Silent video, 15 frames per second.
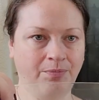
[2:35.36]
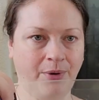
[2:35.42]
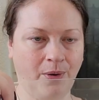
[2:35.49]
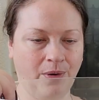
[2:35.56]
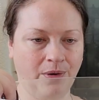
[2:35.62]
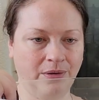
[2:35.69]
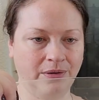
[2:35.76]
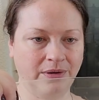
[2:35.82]

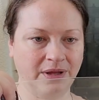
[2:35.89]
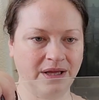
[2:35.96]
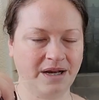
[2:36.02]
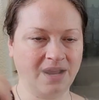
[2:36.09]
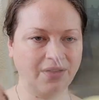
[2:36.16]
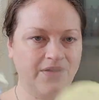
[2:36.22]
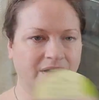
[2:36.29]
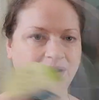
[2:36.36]
bowl, and
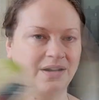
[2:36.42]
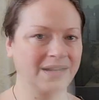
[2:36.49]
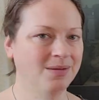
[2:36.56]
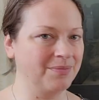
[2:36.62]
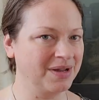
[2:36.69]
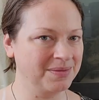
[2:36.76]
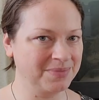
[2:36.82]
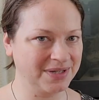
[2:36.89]
I thought
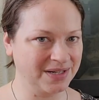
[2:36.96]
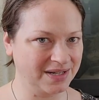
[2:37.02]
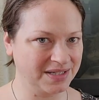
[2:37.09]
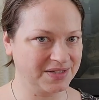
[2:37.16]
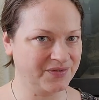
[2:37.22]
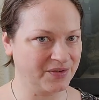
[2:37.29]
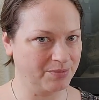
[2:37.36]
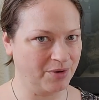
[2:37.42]
it might be
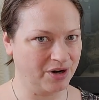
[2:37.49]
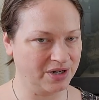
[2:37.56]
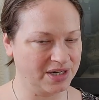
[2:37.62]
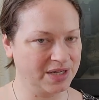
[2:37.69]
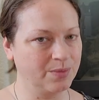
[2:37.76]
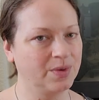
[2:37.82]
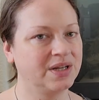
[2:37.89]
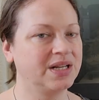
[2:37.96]
nice for
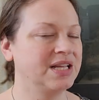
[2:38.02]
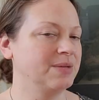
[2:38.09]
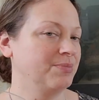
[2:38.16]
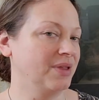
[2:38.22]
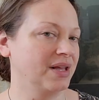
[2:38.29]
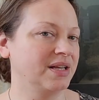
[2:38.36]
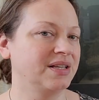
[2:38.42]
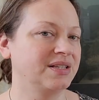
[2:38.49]
Marty when he
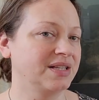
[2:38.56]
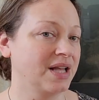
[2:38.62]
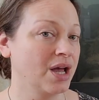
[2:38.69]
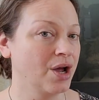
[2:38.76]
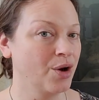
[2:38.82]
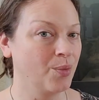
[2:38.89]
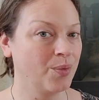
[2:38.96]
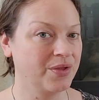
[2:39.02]
plays
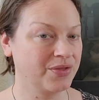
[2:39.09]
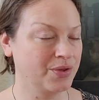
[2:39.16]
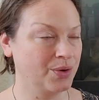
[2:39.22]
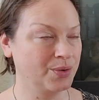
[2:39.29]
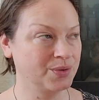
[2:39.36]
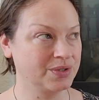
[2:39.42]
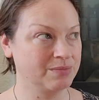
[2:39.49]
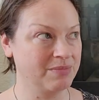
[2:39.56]
with
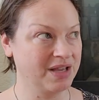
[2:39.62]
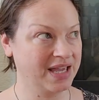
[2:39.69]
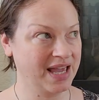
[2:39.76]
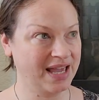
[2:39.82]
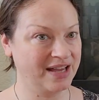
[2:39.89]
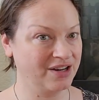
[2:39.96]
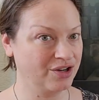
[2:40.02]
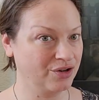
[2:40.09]
those
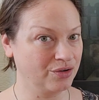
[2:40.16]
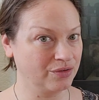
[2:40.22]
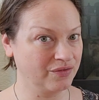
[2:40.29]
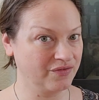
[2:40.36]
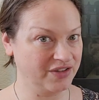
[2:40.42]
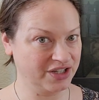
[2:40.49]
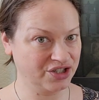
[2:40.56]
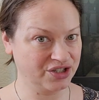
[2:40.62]
mechanical
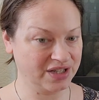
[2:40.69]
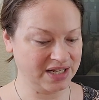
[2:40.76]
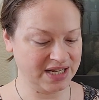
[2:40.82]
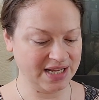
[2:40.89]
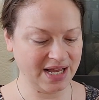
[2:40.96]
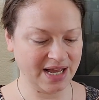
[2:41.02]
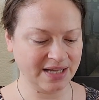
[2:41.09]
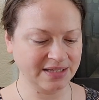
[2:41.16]
fish that
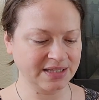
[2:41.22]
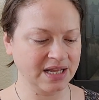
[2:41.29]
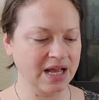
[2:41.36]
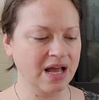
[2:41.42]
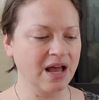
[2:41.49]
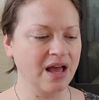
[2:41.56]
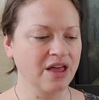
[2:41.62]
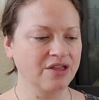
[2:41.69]
he has.
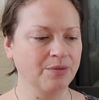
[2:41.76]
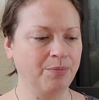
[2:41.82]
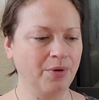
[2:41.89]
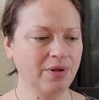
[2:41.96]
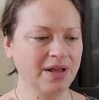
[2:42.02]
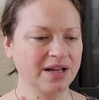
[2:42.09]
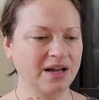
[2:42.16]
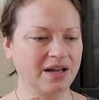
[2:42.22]
The
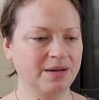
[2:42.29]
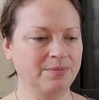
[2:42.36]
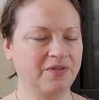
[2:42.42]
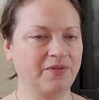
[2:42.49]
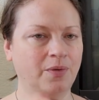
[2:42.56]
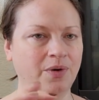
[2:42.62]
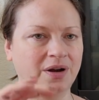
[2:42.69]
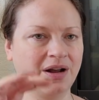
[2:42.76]
bowl I got him
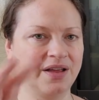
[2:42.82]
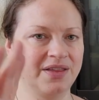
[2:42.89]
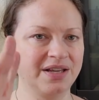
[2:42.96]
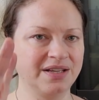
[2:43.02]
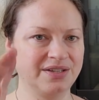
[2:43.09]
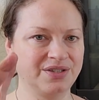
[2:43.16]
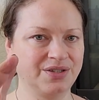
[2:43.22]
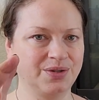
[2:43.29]
before, I think
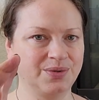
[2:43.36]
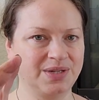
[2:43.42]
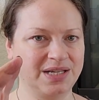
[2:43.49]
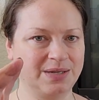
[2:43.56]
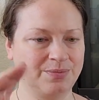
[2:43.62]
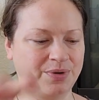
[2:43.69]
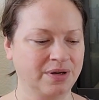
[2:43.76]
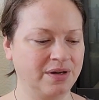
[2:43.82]
it's too
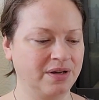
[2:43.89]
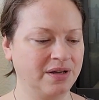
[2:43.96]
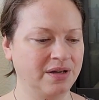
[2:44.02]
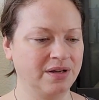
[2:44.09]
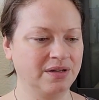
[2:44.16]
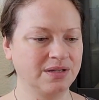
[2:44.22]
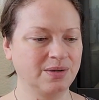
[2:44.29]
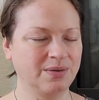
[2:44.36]
deep.
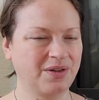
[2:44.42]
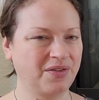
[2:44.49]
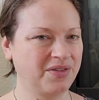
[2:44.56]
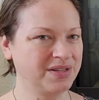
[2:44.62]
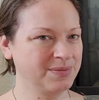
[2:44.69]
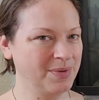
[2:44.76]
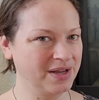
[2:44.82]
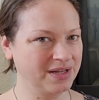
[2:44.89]
So I thought
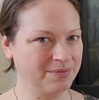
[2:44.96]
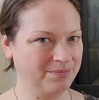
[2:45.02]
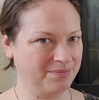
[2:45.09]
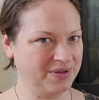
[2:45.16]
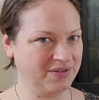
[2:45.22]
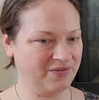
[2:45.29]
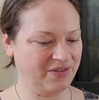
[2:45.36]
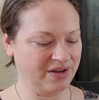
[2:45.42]
this might
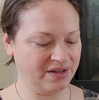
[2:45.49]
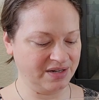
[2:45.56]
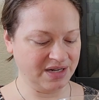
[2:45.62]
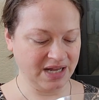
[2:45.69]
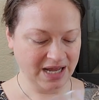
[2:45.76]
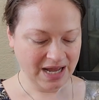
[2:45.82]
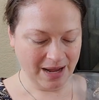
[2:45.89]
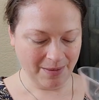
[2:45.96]
be fun.
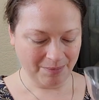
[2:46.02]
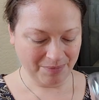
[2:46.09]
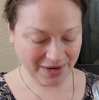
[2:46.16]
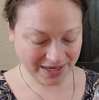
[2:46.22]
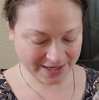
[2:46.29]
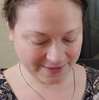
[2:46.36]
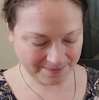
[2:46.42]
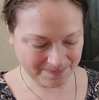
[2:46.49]

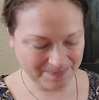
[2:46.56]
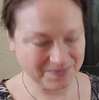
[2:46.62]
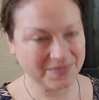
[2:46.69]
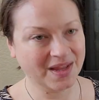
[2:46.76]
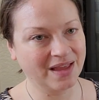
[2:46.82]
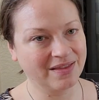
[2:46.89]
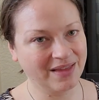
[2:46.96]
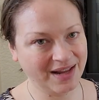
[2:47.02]
But
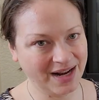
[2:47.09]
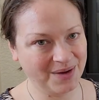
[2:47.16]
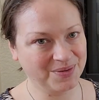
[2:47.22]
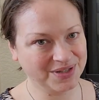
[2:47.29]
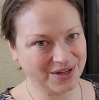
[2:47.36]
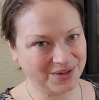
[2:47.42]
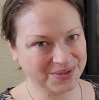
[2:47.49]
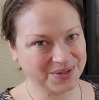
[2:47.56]
then I
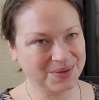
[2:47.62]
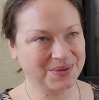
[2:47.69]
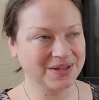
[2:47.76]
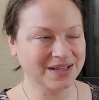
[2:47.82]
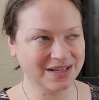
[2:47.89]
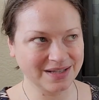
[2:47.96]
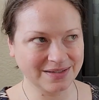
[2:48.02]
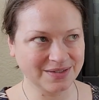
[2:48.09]
was also
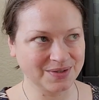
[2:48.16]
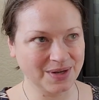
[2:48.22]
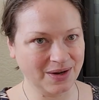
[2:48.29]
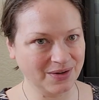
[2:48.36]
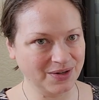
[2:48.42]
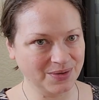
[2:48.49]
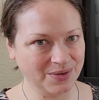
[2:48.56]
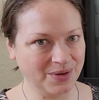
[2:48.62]
thinking, so now
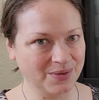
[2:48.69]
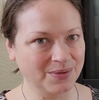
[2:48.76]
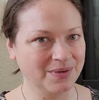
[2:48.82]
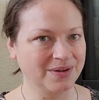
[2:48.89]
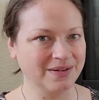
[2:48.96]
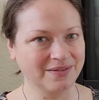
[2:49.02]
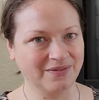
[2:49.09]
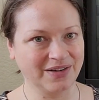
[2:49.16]
I don't know
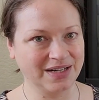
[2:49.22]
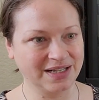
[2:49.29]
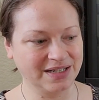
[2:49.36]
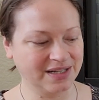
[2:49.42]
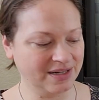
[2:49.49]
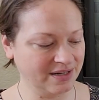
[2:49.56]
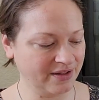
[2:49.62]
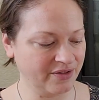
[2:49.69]
if I need to
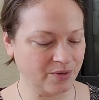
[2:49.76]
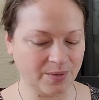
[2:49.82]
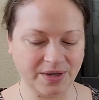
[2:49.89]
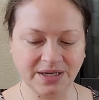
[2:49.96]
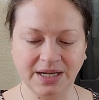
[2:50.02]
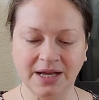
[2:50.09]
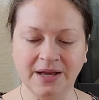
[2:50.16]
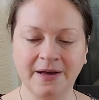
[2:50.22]
get another
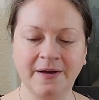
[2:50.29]
one.